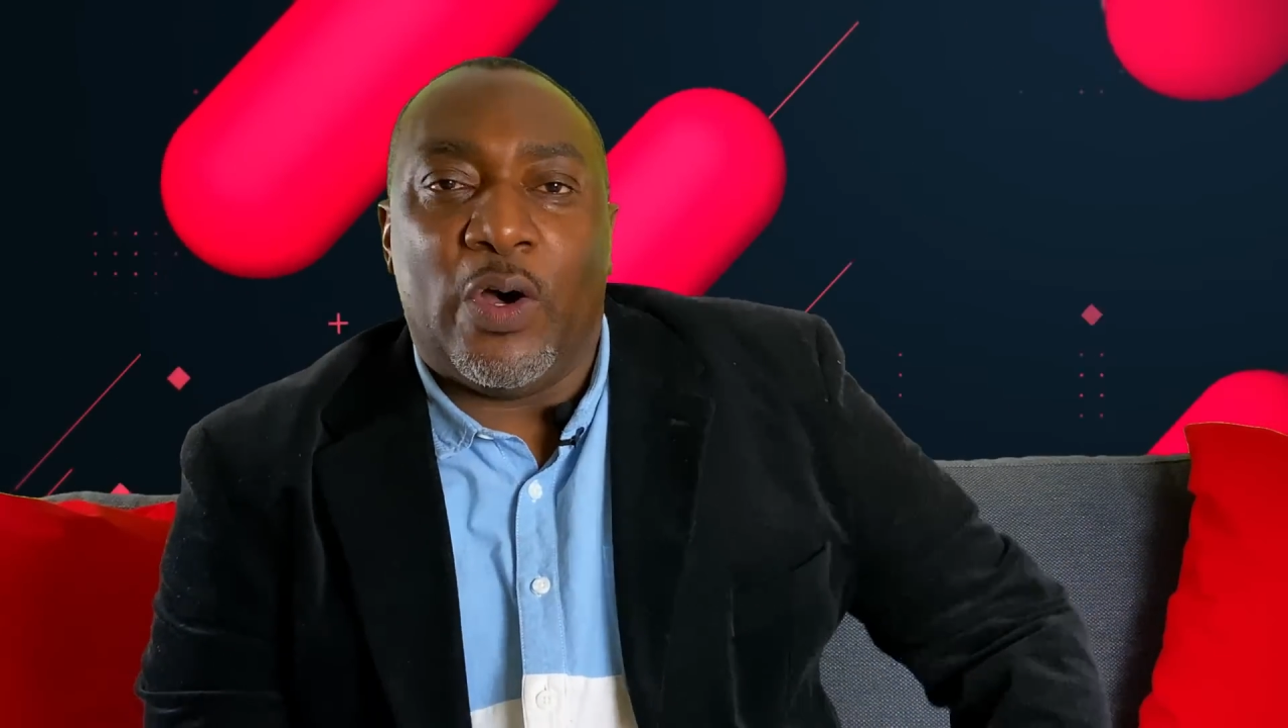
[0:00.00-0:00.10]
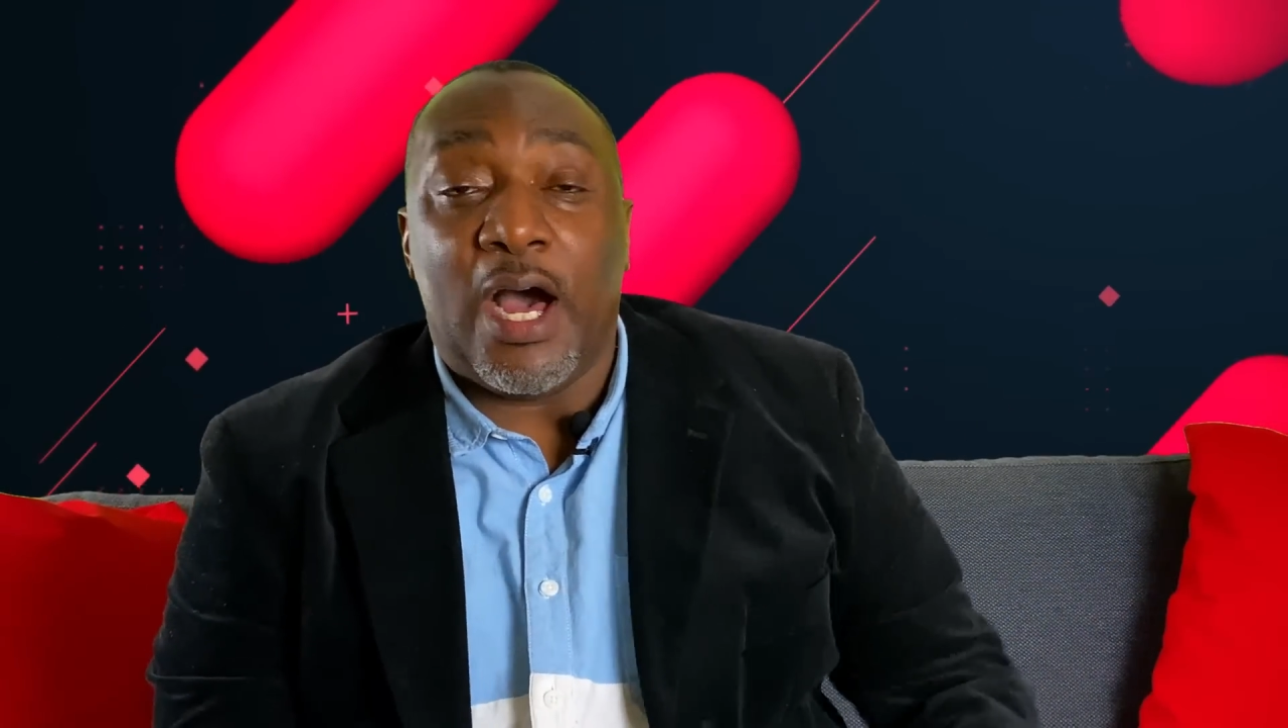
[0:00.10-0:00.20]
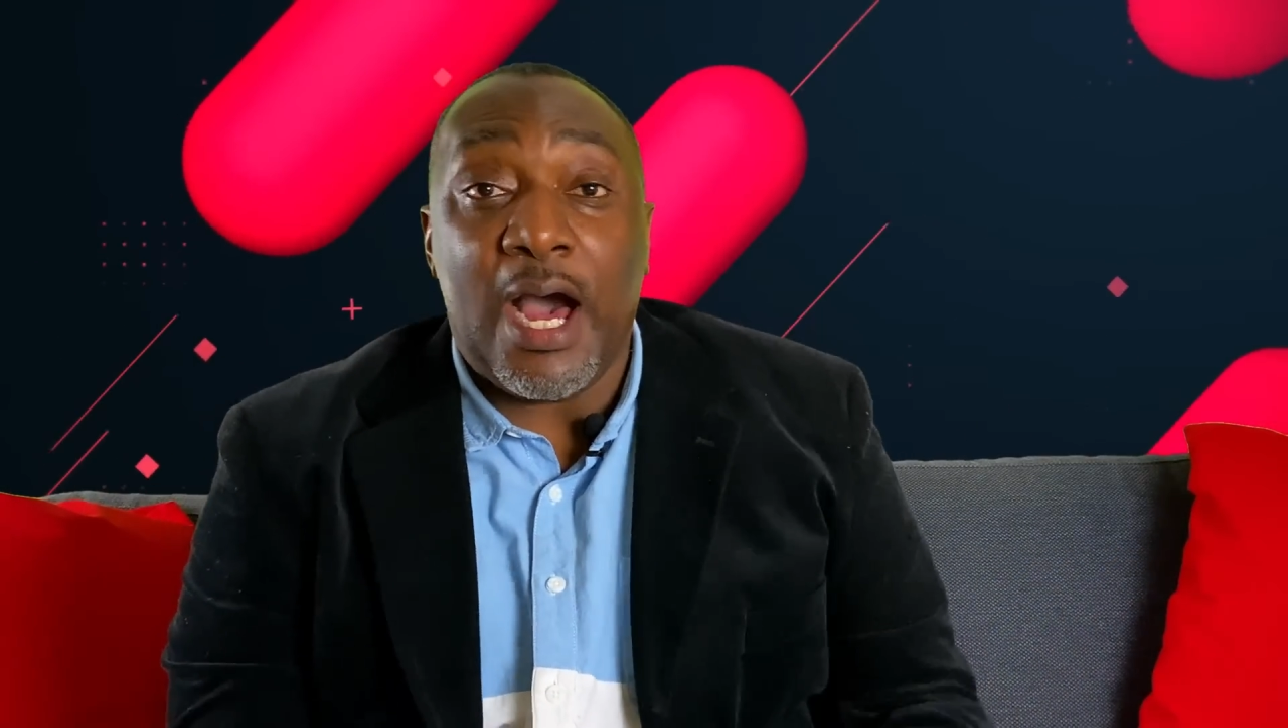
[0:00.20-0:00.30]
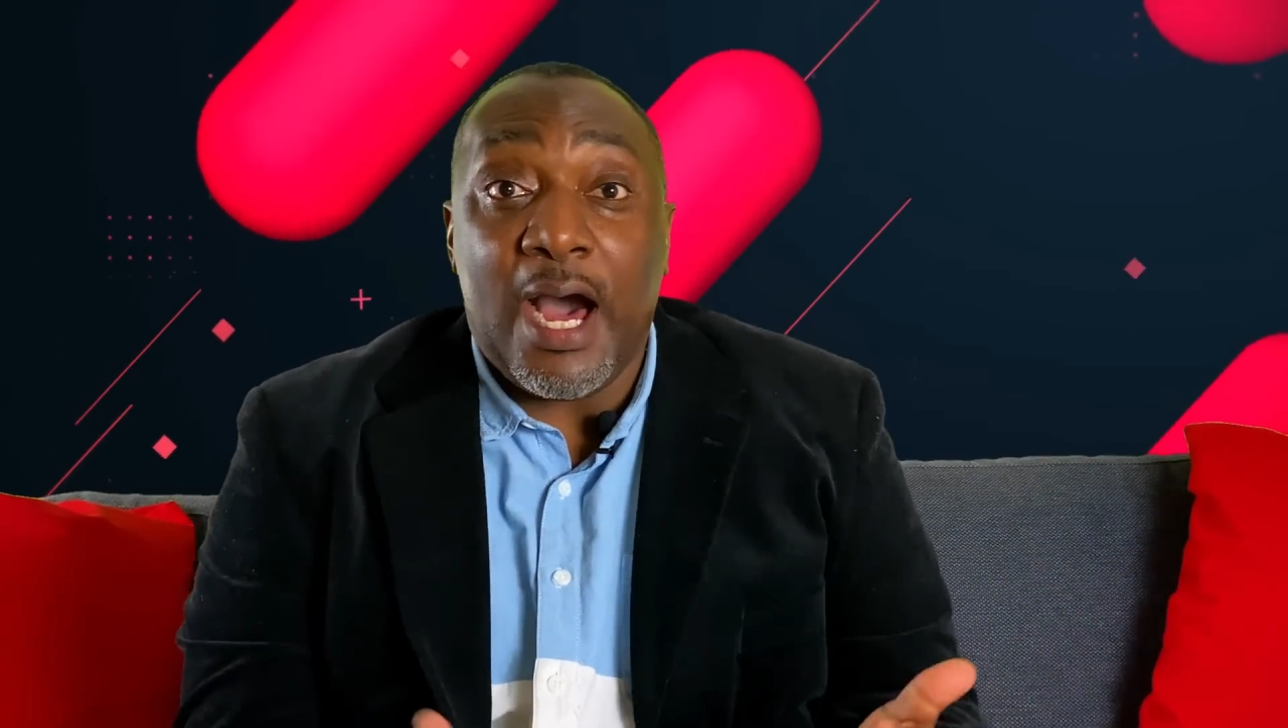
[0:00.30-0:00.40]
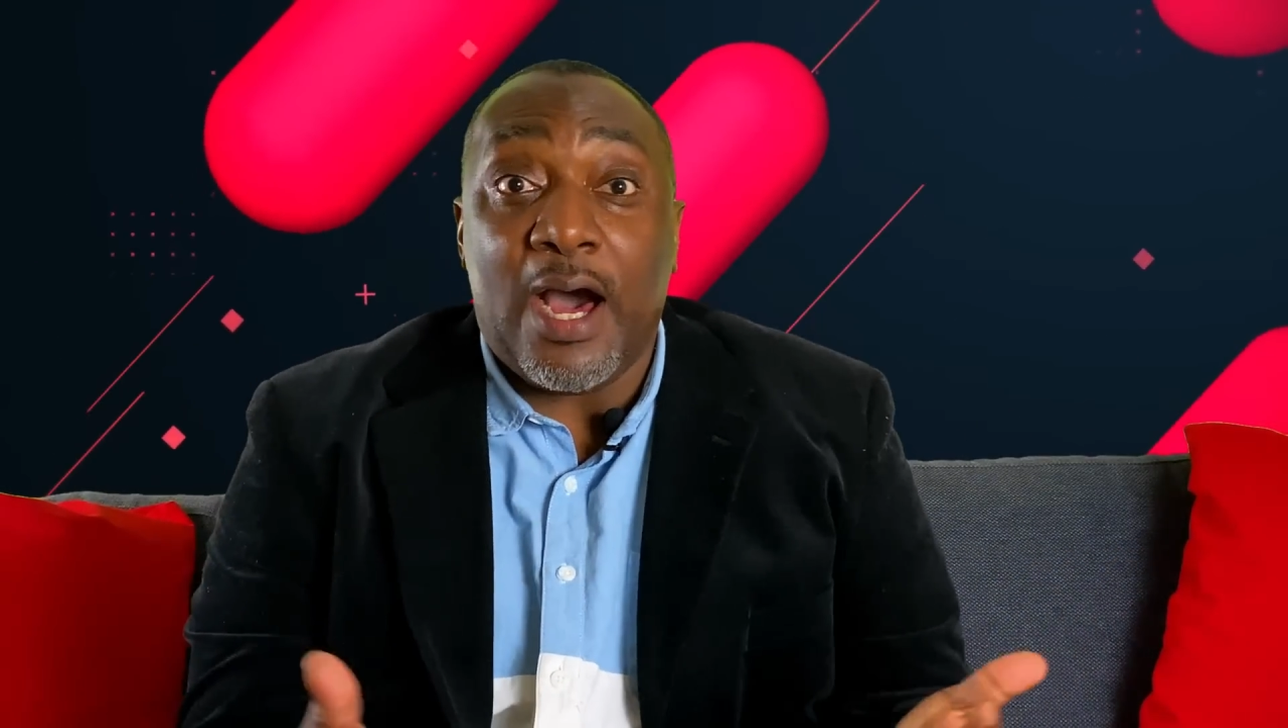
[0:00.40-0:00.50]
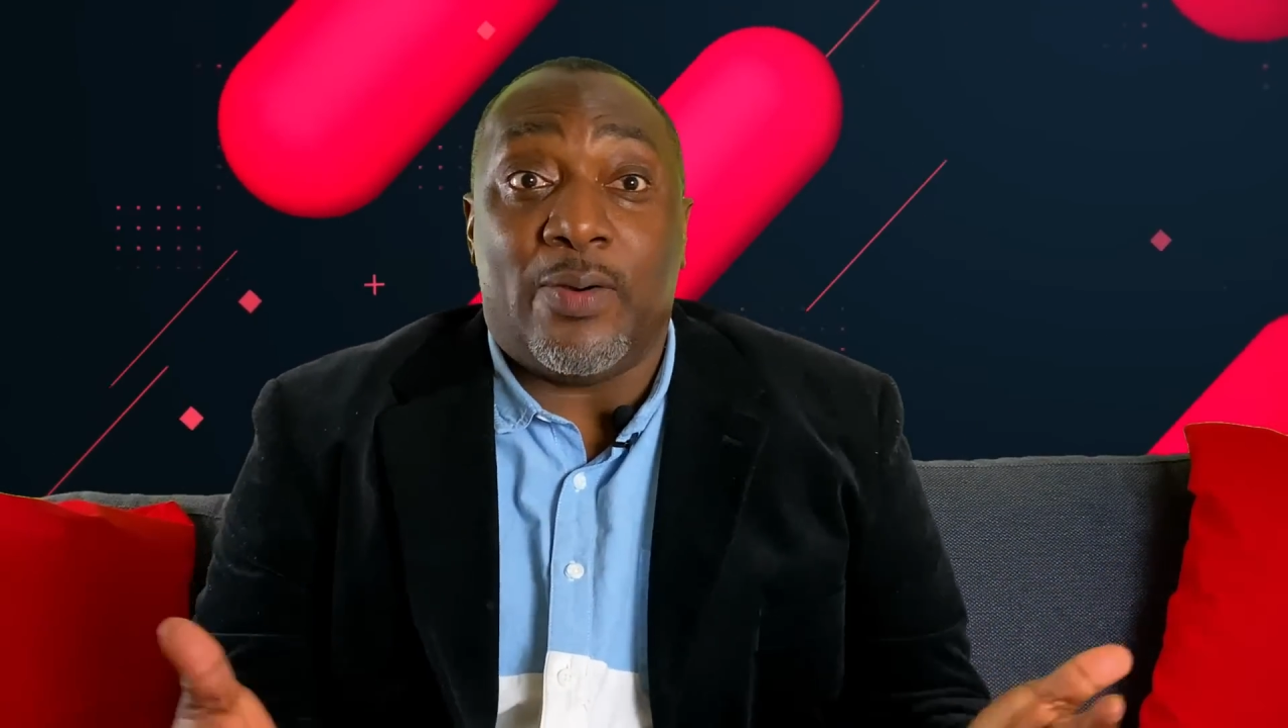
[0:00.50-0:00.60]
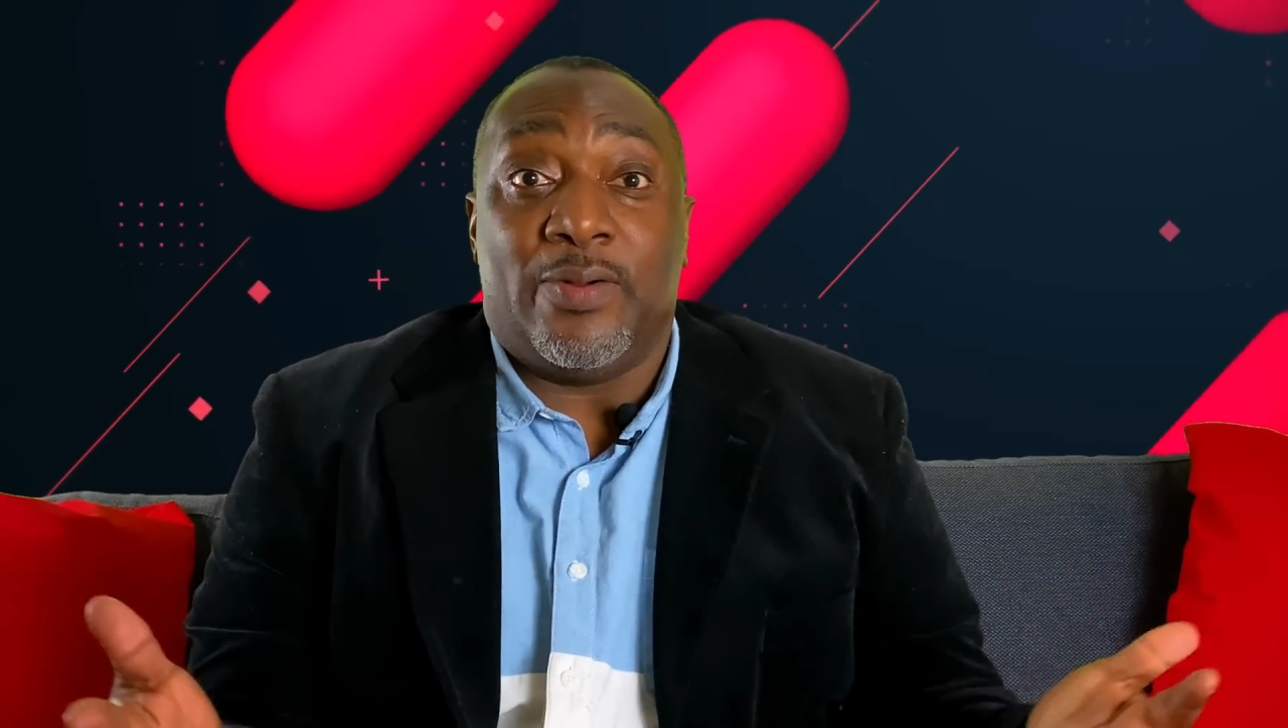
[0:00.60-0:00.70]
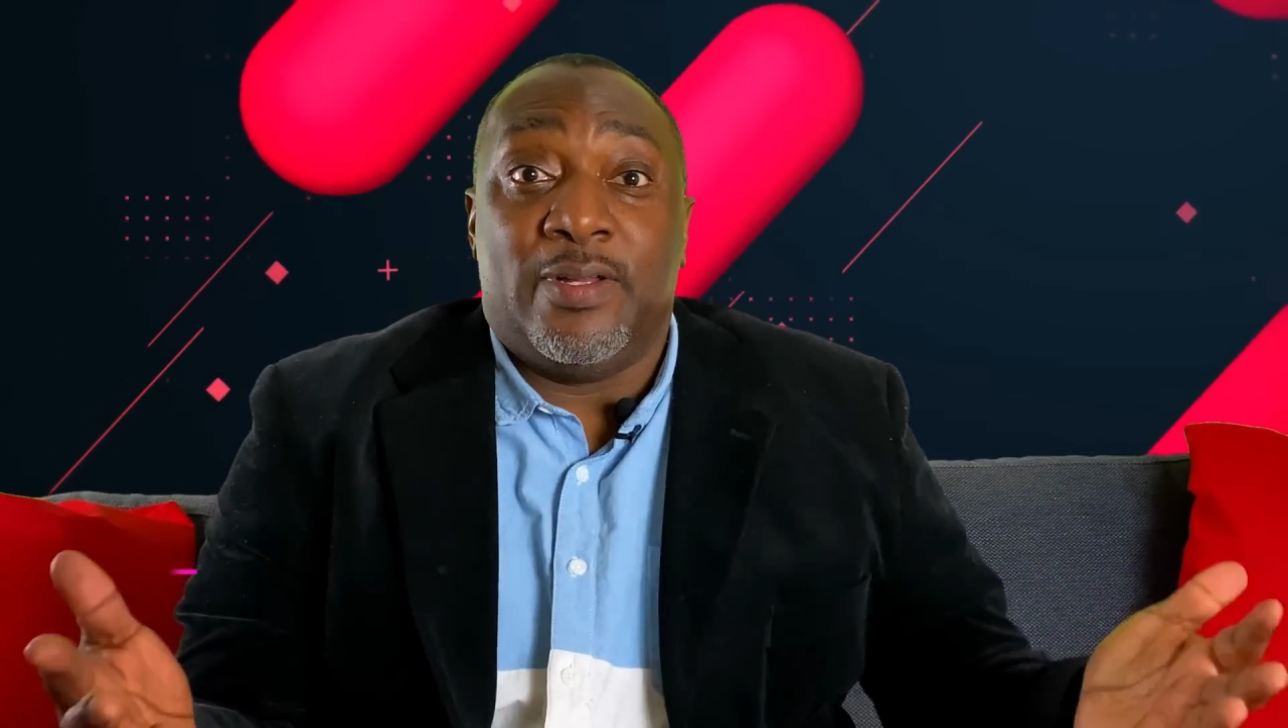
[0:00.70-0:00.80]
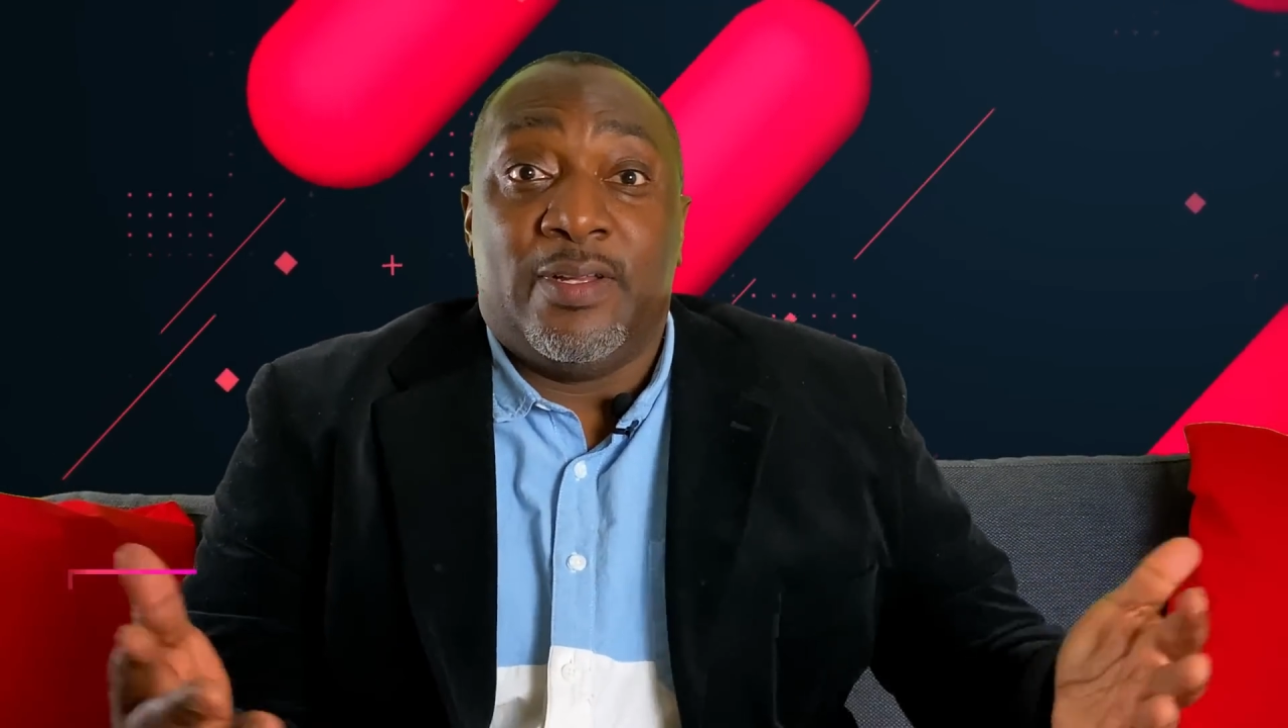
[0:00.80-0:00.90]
how